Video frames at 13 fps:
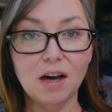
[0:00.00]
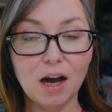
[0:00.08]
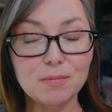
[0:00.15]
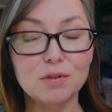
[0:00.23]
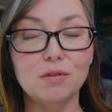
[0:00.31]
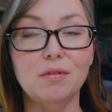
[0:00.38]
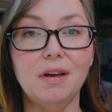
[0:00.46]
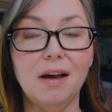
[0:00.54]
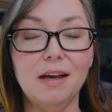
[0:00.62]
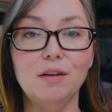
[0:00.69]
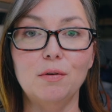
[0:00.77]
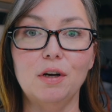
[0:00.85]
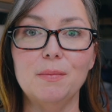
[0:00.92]
absolutely
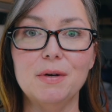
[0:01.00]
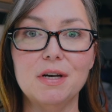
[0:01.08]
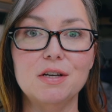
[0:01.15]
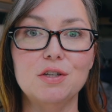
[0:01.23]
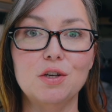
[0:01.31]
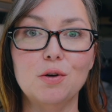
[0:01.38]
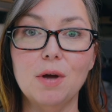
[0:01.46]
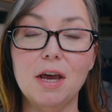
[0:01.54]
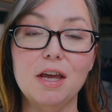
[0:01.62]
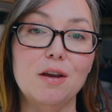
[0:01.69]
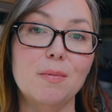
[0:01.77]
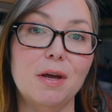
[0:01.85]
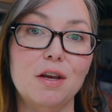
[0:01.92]
highly recommend it to
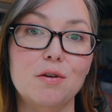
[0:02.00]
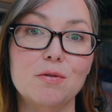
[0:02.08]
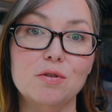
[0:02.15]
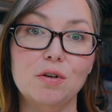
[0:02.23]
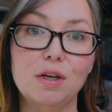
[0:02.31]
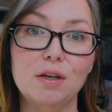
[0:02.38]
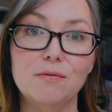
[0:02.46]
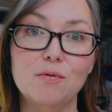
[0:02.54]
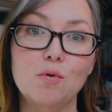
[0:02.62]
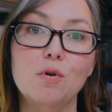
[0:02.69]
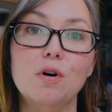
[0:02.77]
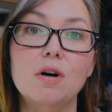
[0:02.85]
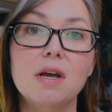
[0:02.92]
anybody who's looking
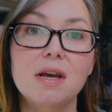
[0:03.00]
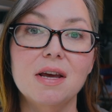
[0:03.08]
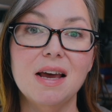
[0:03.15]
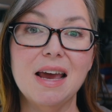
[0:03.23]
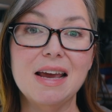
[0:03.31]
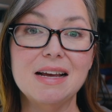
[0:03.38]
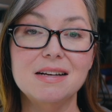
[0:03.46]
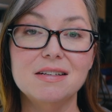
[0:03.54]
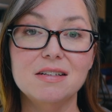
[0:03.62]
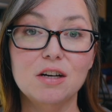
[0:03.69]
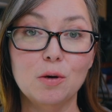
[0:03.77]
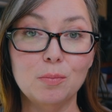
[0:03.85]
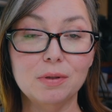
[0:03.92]
for a
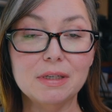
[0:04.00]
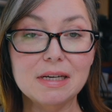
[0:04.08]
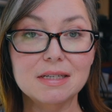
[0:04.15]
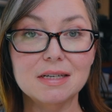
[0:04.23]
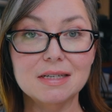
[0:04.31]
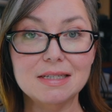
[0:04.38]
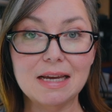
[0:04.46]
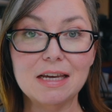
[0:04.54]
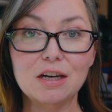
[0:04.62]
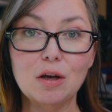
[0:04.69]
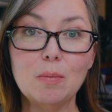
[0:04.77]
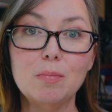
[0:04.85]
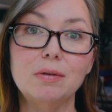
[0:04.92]
complete
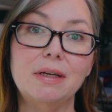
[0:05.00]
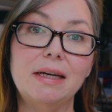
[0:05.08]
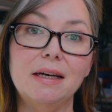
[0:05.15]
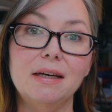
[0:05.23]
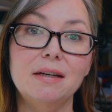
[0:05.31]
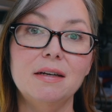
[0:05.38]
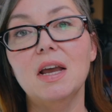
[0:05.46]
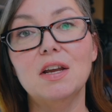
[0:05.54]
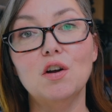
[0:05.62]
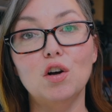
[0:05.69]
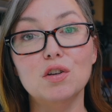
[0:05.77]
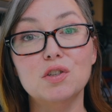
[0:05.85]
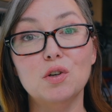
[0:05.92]
data plan and
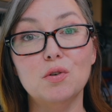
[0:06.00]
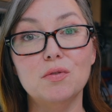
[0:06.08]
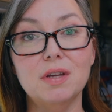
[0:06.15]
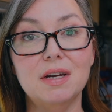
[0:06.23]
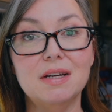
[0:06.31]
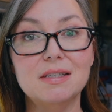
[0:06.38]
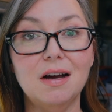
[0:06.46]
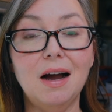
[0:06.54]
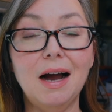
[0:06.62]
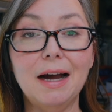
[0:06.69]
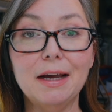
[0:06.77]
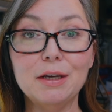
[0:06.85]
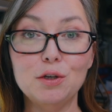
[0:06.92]
also that is a
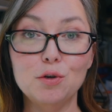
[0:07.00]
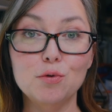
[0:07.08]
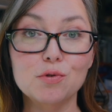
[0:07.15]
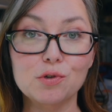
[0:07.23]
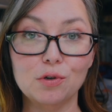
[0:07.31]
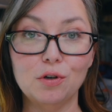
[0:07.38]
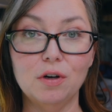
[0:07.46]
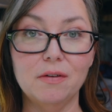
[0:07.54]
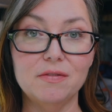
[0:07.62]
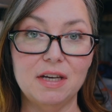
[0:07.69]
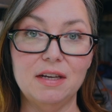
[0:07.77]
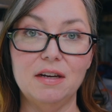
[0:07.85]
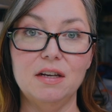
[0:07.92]
high user of
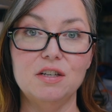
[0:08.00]
data.